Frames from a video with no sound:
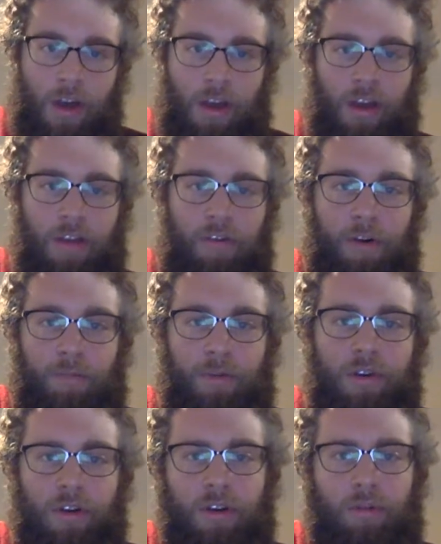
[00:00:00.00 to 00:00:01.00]
If I
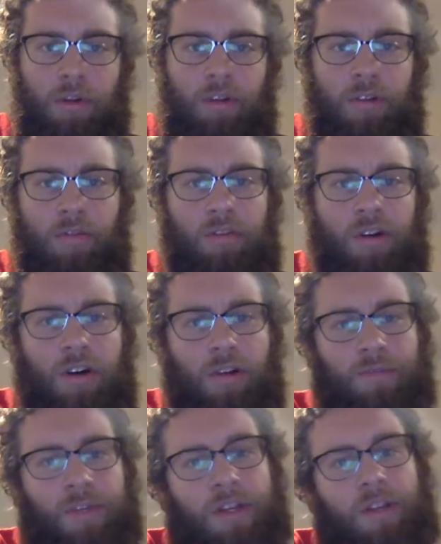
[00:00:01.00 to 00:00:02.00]
breathe with
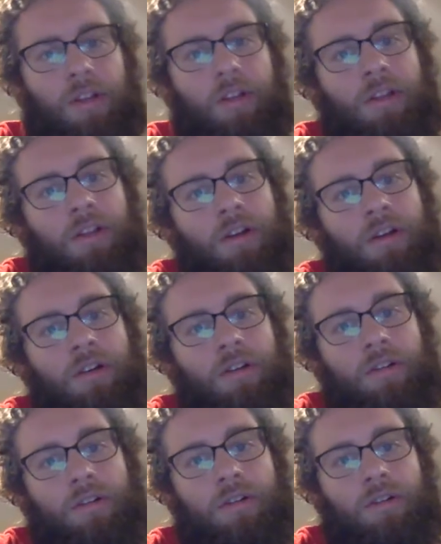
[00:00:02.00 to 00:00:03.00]
corrupted
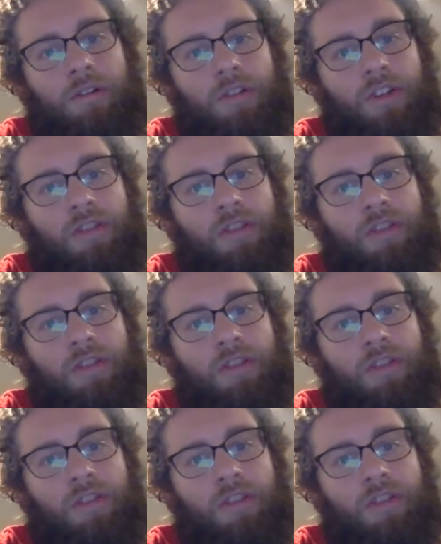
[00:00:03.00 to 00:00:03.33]
lungs,